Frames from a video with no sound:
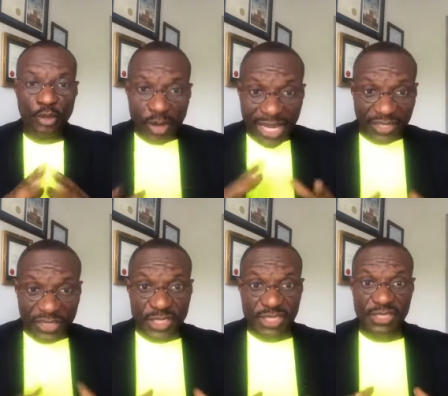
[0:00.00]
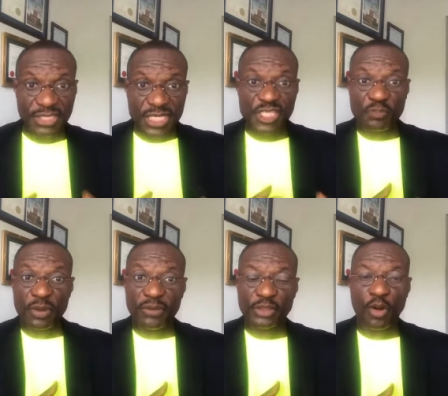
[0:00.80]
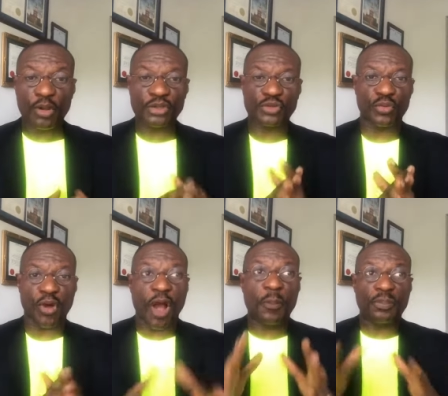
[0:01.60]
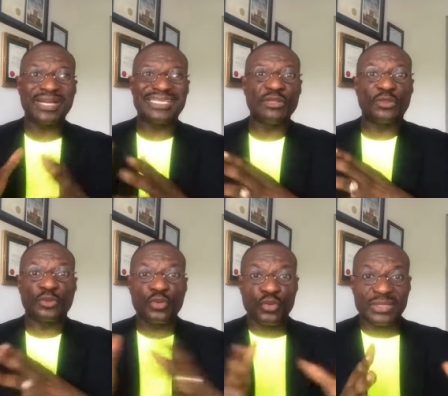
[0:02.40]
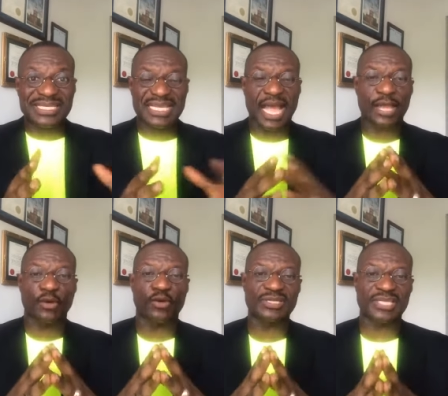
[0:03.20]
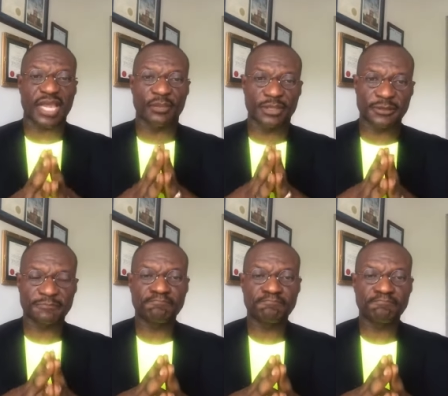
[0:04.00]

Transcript: Look at this, this spirit also operating through this guy called Simon.